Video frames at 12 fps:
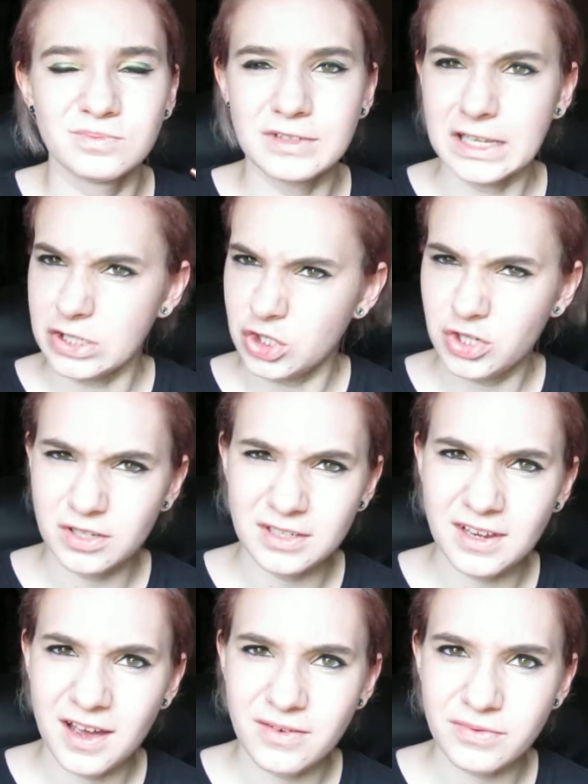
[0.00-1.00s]
it
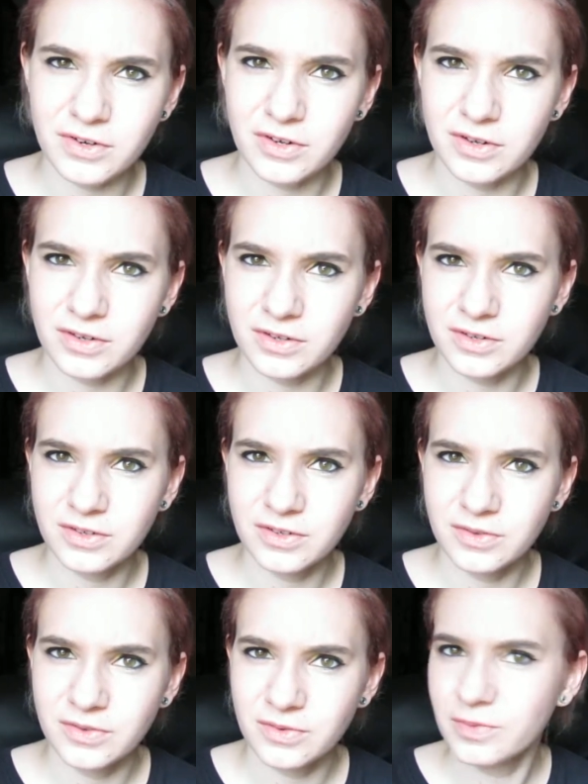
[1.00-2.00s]
should cover
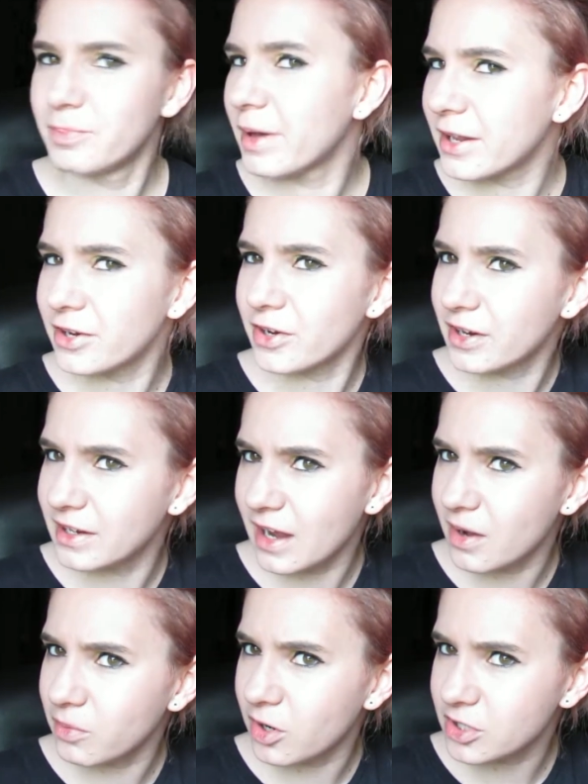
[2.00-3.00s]
better and
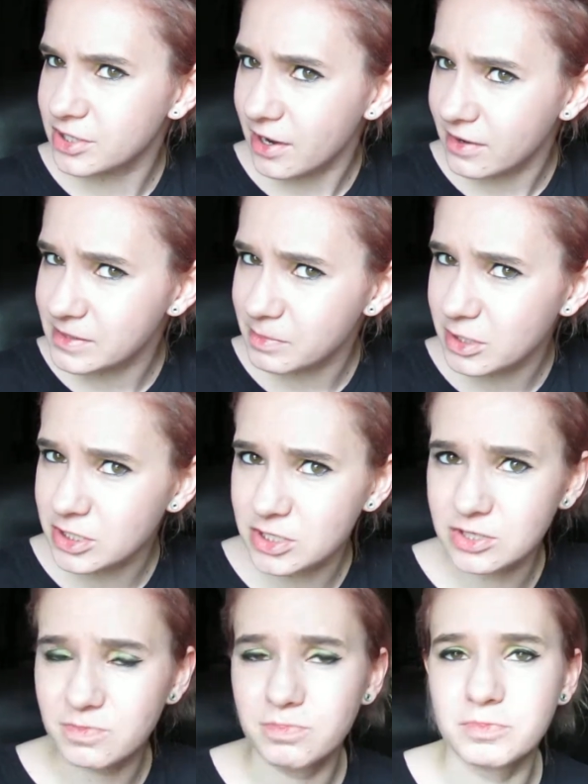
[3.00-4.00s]
not wash out as
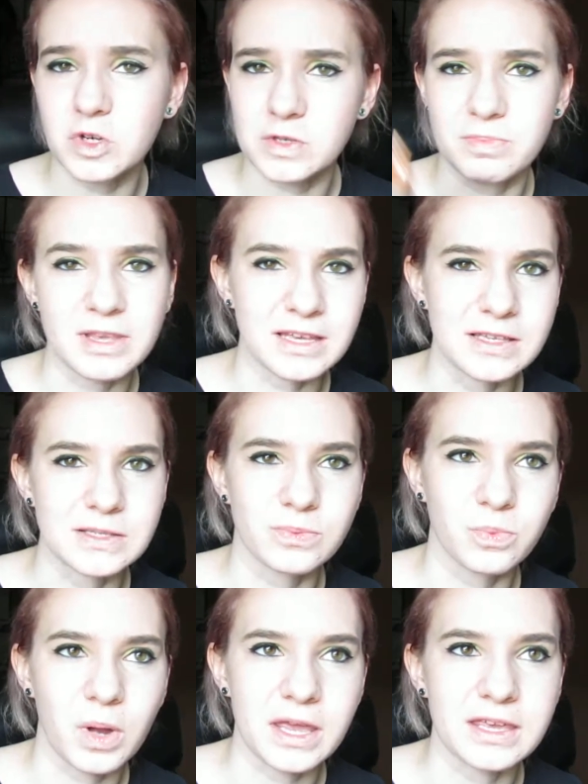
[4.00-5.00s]
much, just because
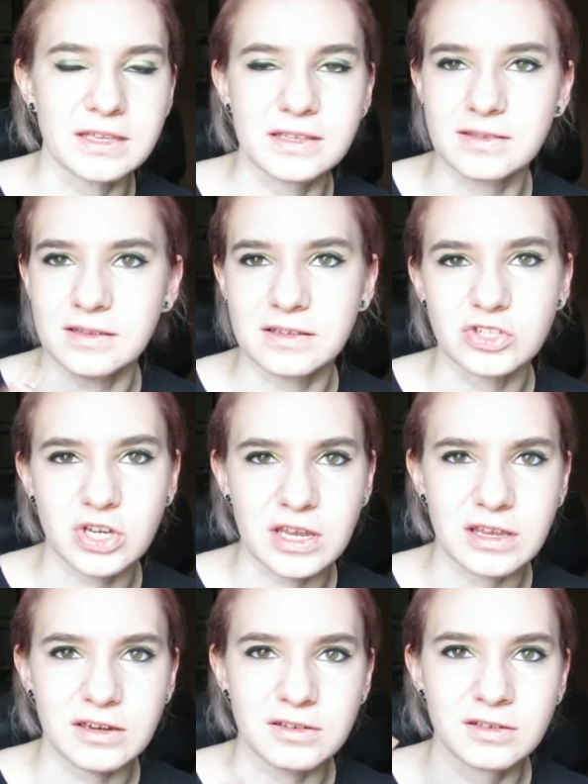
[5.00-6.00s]
white is a
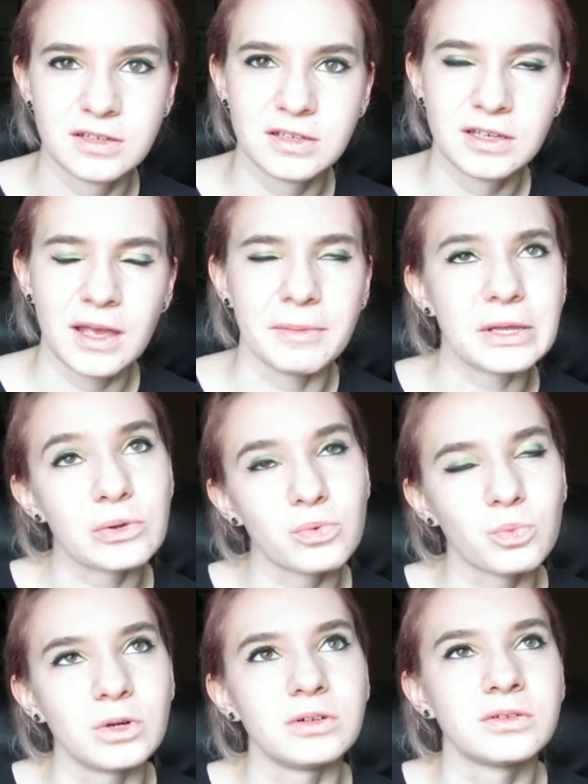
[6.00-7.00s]
shade,
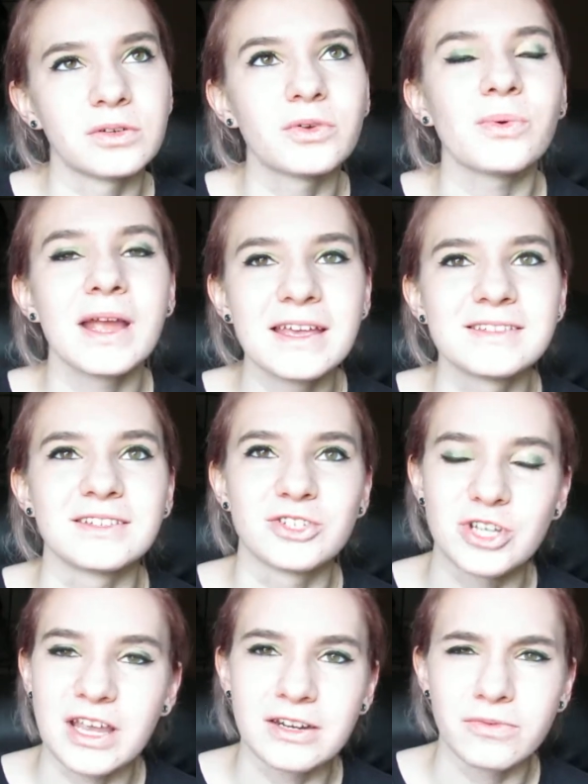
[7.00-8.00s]
gray is a
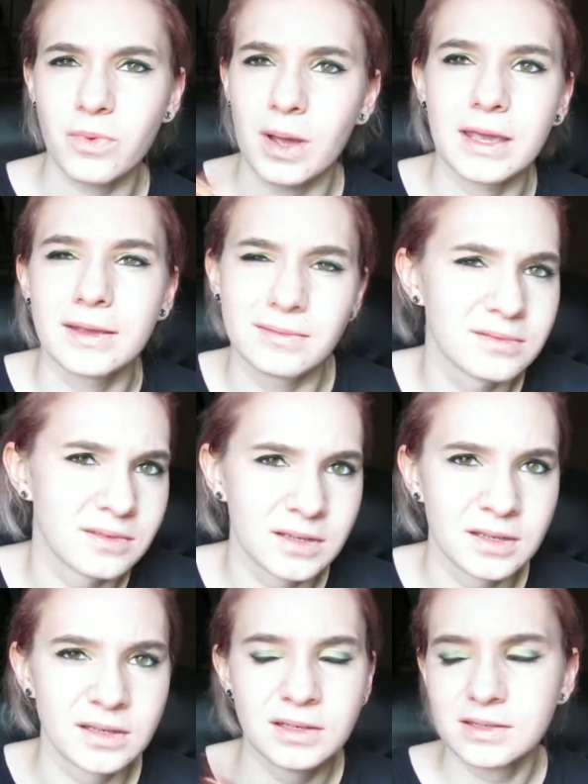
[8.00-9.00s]
shade of white,
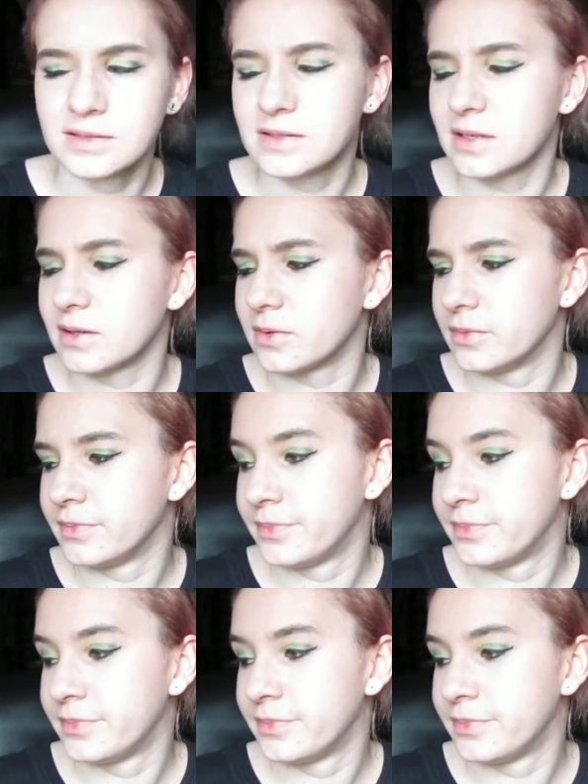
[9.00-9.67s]
so,